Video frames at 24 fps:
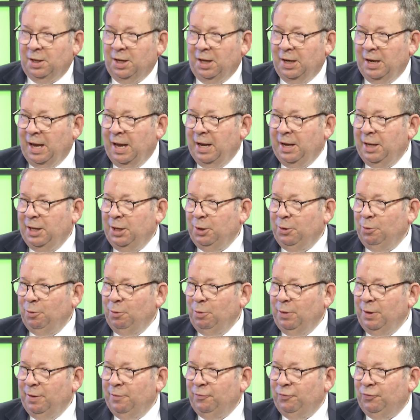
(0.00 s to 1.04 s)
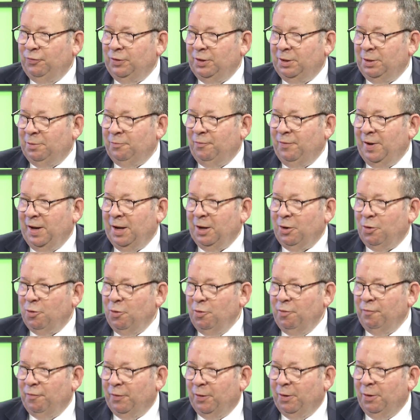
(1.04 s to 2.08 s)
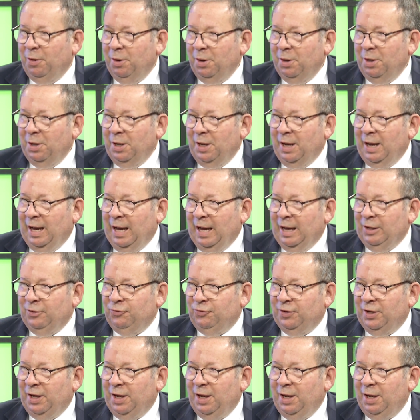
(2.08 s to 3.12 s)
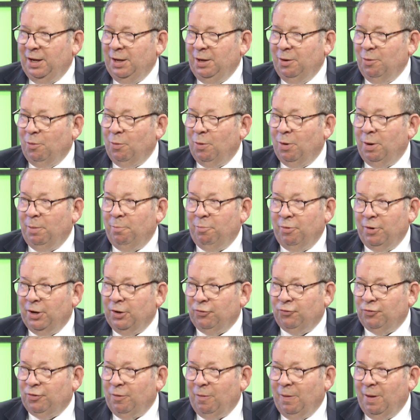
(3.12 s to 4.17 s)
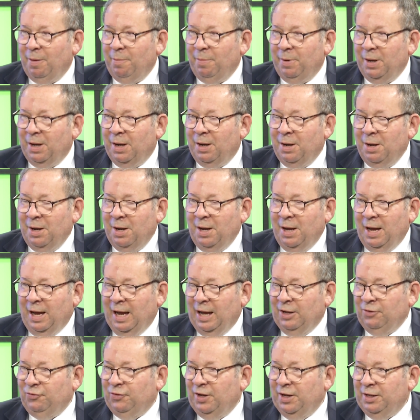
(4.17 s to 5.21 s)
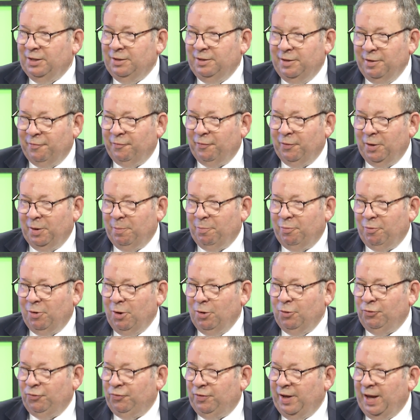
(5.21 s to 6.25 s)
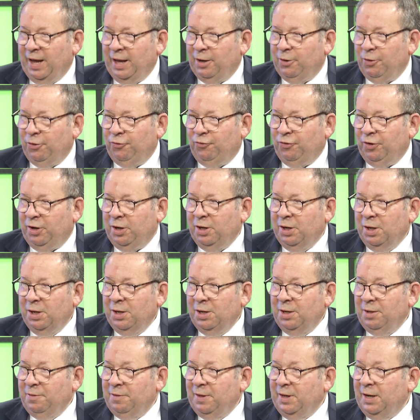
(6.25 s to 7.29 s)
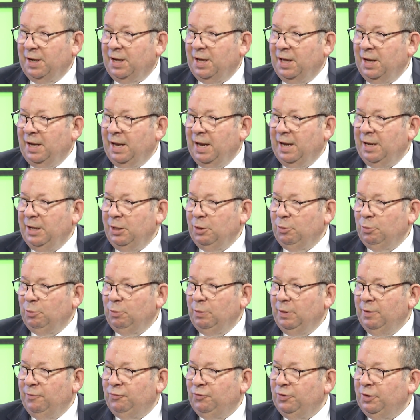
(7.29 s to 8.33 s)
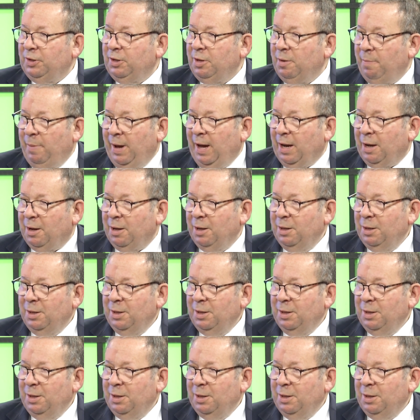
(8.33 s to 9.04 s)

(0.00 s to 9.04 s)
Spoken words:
Canadian who lives in Vancouver or in British Columbia has a different approach to energy than a Canadian who lives in Quebec.